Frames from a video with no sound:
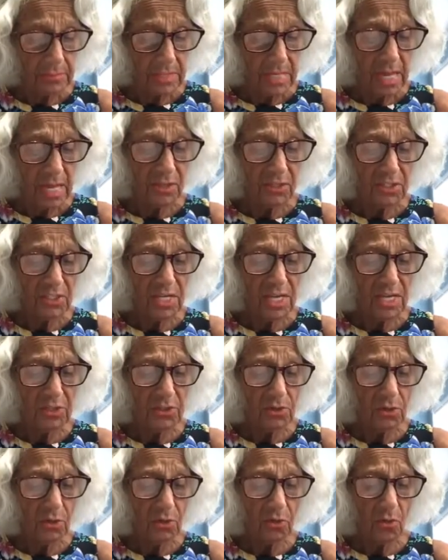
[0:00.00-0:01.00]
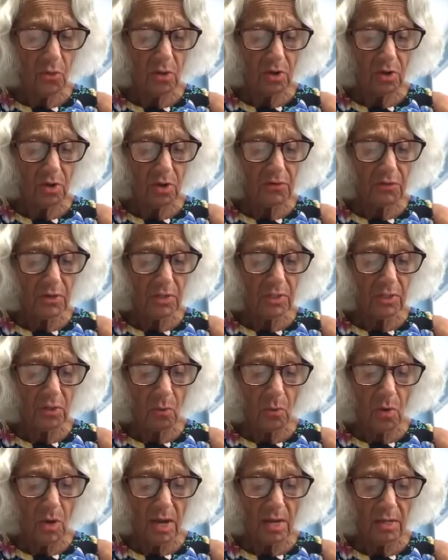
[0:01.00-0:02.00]
I'll say so long for a little
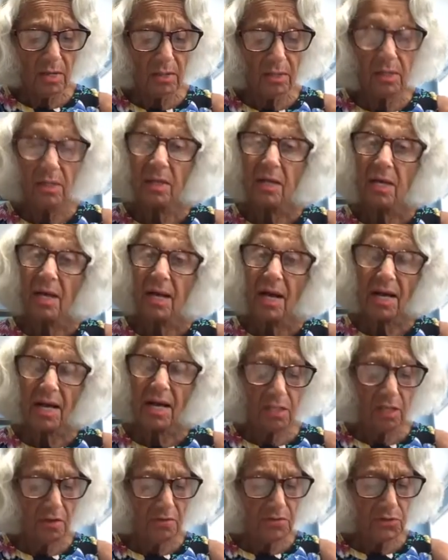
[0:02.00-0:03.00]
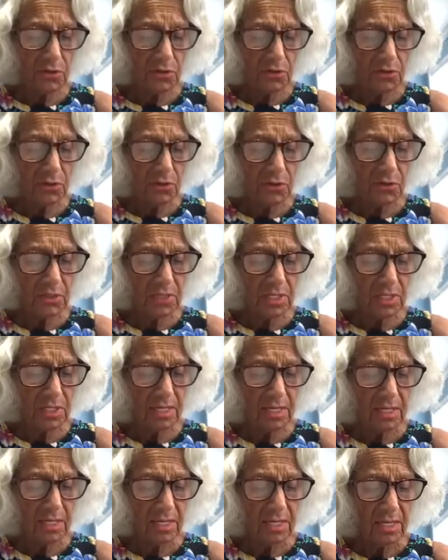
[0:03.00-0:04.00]
while. I love you, Susan.
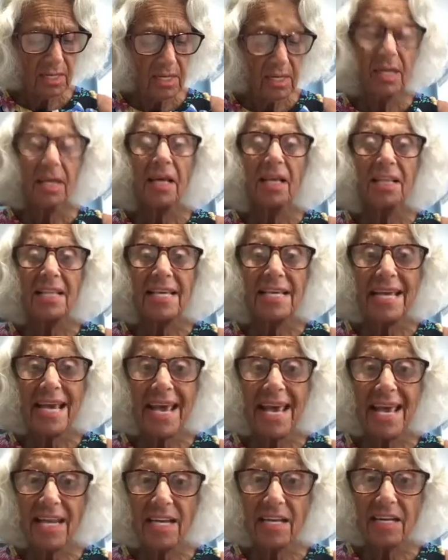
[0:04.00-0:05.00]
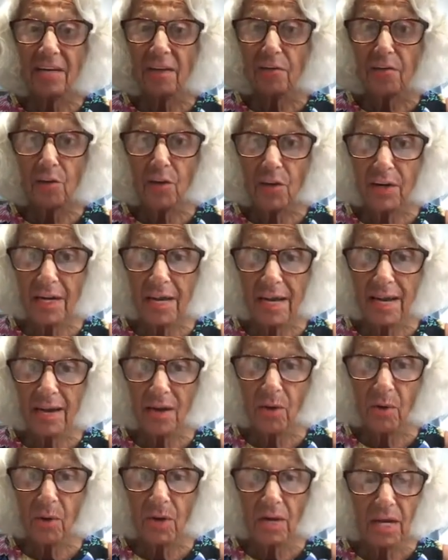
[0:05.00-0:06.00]
The end for
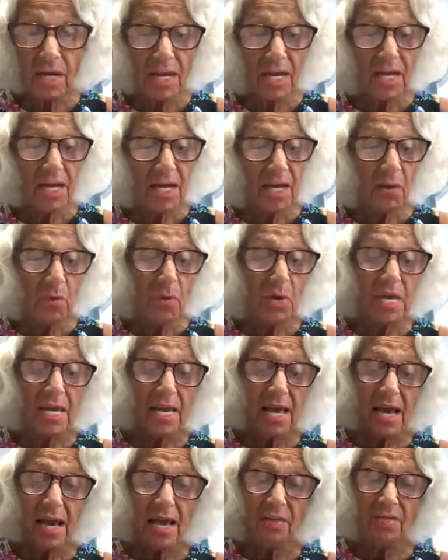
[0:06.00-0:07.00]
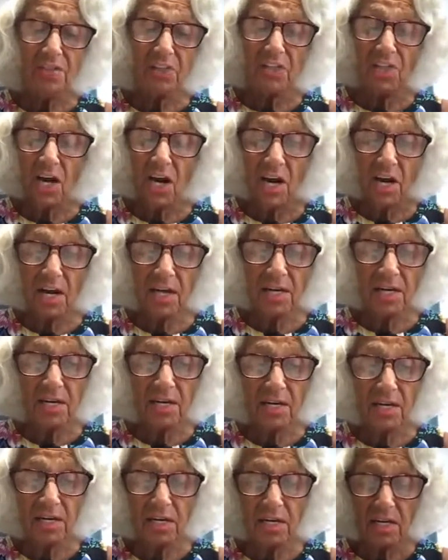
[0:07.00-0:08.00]
now. We have done
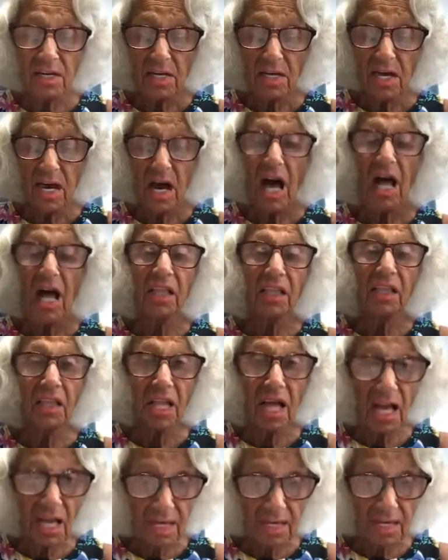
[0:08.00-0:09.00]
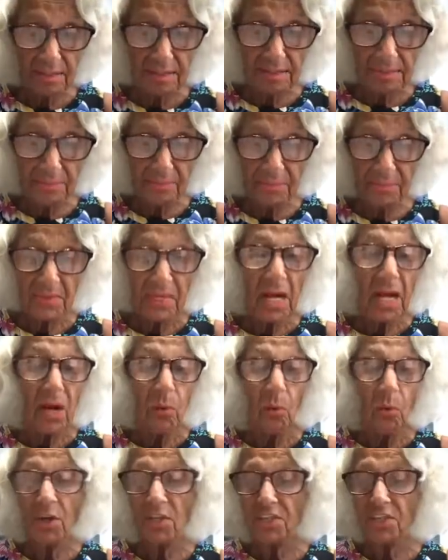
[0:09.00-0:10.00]
a lot.
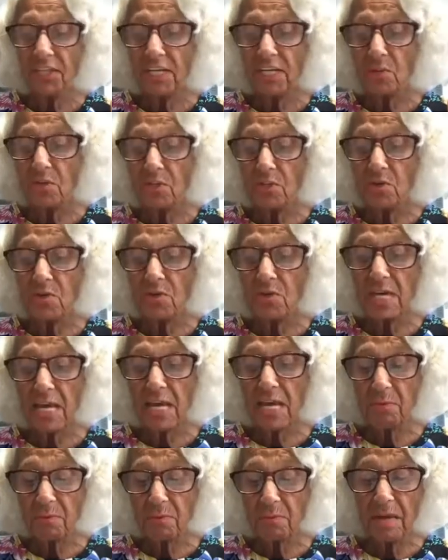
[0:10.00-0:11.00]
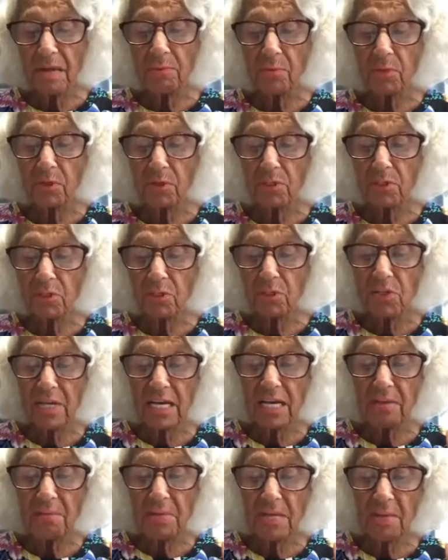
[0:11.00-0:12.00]
One thing when you get with my books is you
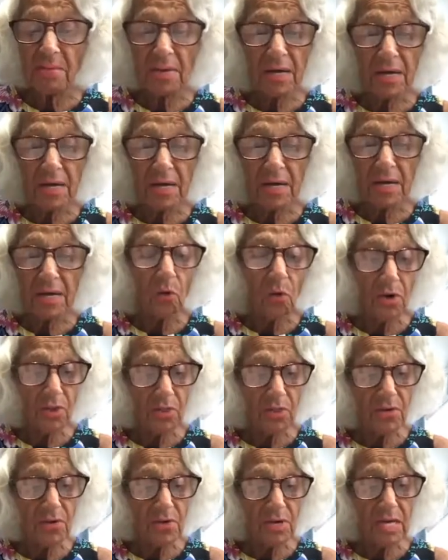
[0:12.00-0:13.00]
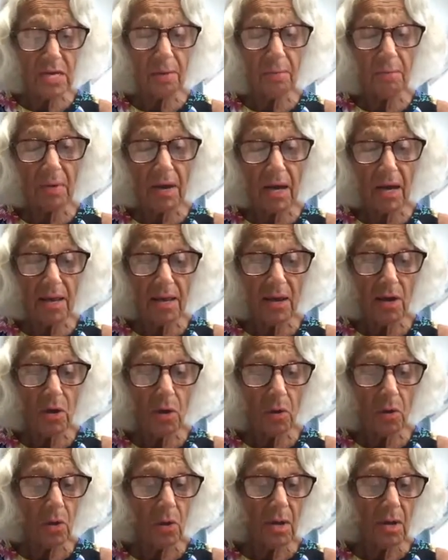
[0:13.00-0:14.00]
get me about the author, you get a bio,
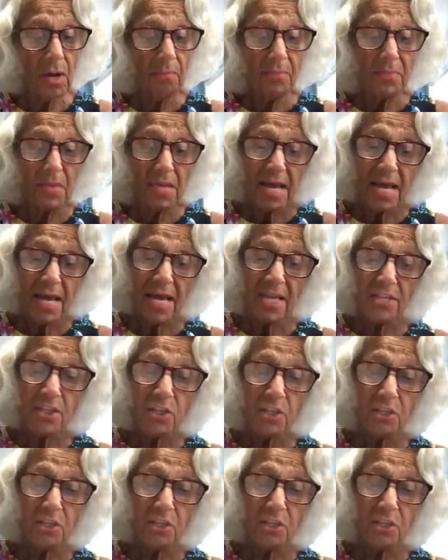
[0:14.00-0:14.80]
and